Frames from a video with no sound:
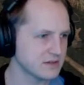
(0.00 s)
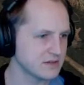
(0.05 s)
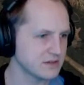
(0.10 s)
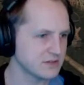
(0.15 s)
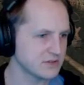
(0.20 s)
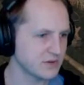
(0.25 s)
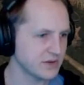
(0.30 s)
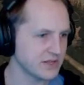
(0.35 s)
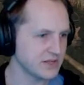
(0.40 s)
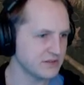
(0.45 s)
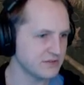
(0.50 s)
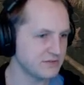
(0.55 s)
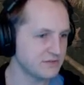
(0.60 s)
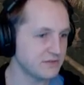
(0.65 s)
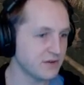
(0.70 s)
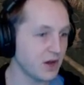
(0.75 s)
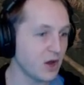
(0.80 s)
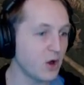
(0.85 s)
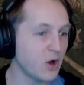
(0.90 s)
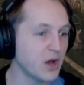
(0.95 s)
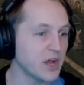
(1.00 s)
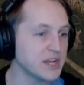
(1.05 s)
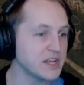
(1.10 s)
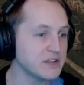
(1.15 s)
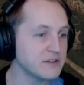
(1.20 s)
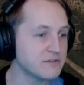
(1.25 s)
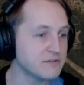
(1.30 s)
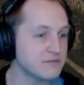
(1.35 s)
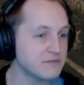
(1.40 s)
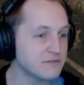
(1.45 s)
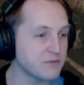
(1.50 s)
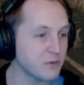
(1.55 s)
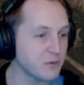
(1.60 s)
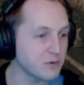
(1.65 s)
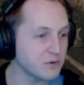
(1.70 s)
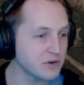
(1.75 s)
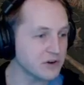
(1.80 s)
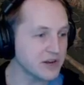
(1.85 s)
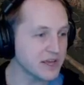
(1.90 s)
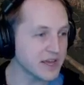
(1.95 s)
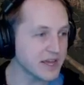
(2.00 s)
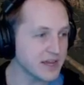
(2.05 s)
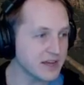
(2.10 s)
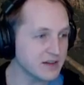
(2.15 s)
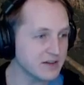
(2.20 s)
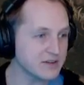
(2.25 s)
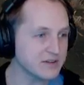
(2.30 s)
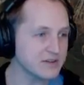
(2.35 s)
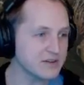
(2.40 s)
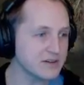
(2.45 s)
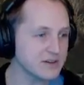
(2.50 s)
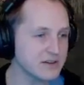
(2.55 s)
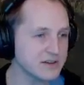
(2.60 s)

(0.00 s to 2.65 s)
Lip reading: Do I need... Oh, I need 4 now?